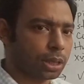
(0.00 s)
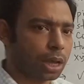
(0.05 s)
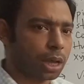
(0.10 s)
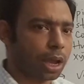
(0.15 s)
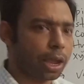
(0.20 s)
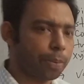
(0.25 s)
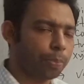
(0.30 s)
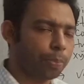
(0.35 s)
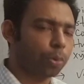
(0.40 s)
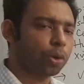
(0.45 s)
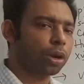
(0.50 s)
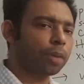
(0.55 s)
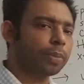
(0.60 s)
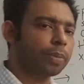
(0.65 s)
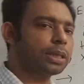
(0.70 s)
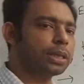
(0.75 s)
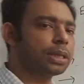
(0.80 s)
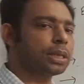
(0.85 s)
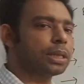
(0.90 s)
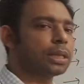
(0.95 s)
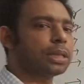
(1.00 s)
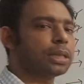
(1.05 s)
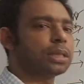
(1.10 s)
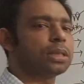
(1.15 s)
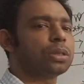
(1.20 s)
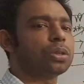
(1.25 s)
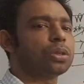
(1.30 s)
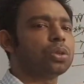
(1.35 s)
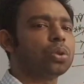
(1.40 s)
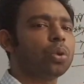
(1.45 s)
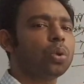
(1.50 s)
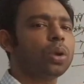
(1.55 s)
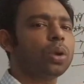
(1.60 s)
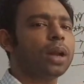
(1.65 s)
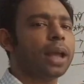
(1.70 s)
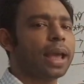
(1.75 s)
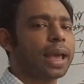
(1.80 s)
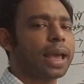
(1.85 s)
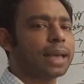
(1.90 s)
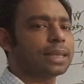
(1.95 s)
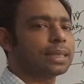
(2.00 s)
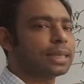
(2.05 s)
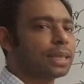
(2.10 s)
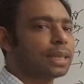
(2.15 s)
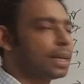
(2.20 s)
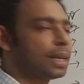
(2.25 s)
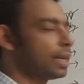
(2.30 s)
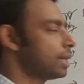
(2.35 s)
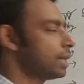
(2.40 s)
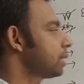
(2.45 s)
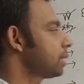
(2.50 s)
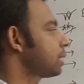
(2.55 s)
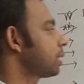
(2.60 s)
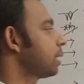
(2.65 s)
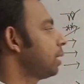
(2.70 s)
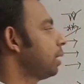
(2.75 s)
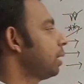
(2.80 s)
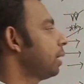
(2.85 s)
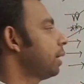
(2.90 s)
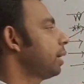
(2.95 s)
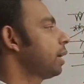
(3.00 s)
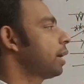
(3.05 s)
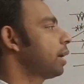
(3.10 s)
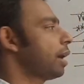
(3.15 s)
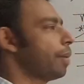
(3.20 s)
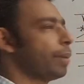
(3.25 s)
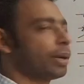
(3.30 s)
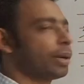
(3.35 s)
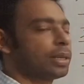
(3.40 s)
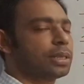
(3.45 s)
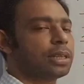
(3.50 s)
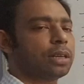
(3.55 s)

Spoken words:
Hypodermis is known as the sclerenchymatous.